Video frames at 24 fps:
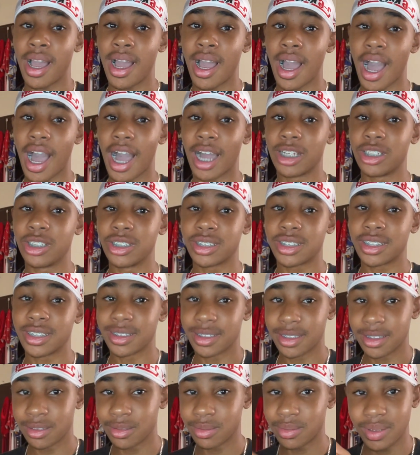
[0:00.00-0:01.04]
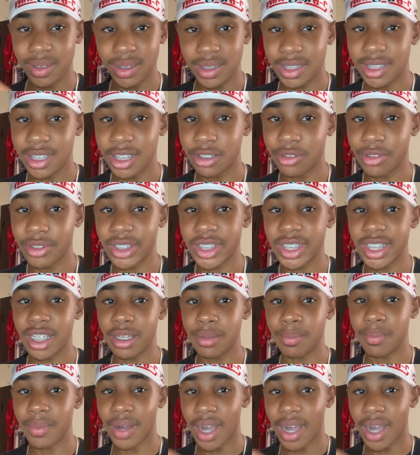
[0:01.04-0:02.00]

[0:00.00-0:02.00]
This is a secret tip.